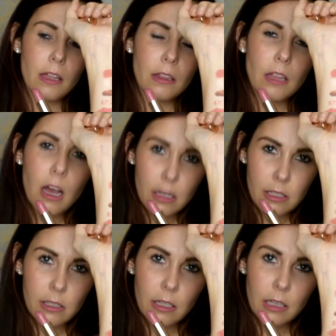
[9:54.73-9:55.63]

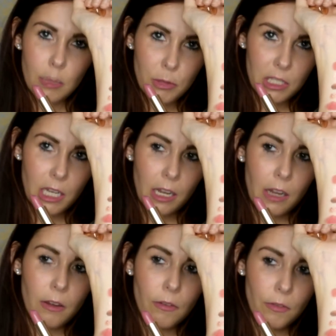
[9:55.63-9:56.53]
Luxe
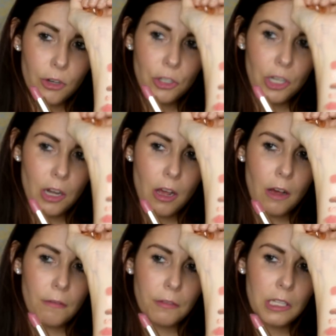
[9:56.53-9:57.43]
lipstick version
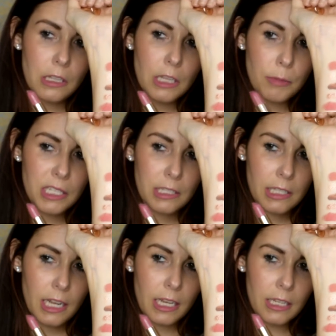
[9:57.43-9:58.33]
of the Lippy
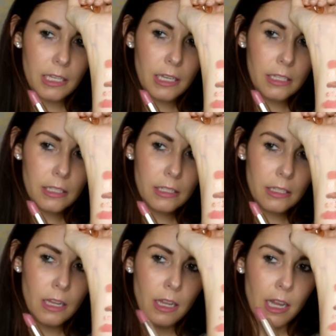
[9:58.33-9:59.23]
Stick.
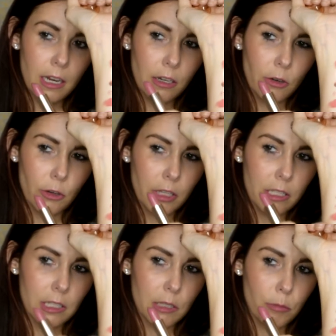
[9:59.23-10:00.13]
And ignore
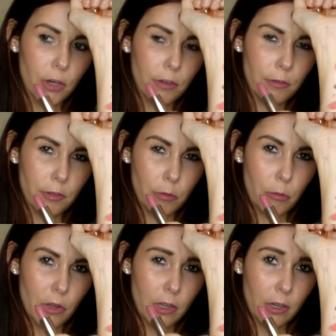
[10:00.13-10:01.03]
this, it's a burn
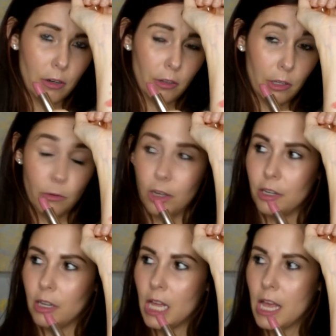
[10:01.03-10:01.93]
from a curling
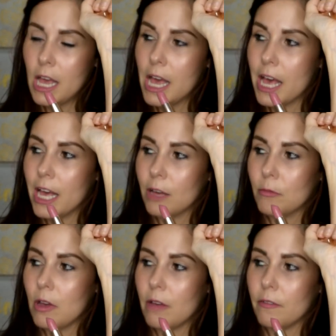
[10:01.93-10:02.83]
wand.
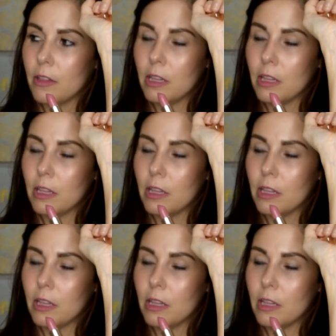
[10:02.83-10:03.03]
The